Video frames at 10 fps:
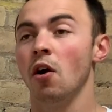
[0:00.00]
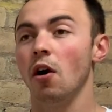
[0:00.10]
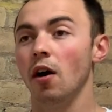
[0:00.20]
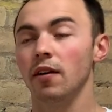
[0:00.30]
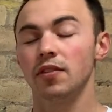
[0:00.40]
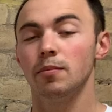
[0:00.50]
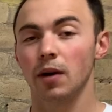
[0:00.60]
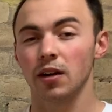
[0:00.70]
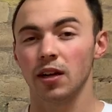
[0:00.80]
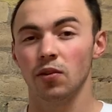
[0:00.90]
off the
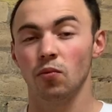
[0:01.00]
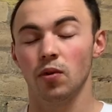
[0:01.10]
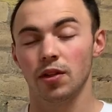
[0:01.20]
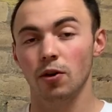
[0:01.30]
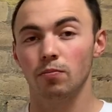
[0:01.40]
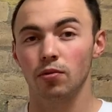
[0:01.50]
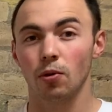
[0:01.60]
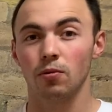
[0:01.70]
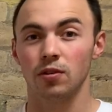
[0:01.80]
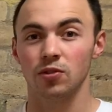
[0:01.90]
market without
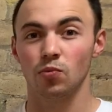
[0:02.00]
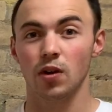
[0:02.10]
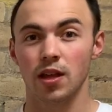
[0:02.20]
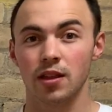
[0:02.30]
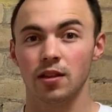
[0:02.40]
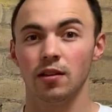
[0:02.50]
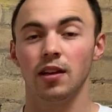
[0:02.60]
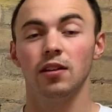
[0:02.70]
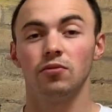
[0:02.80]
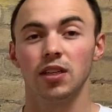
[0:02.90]
brokers with
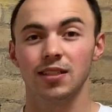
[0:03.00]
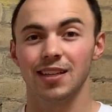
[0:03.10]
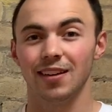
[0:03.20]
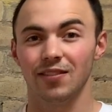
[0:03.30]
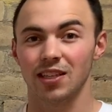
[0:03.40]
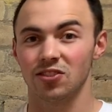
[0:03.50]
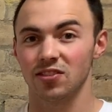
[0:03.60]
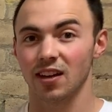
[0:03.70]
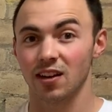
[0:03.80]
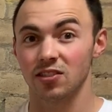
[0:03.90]
real estate investors
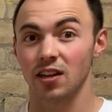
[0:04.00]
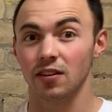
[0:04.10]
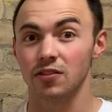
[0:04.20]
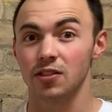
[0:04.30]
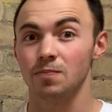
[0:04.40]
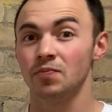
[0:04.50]
like ourselves.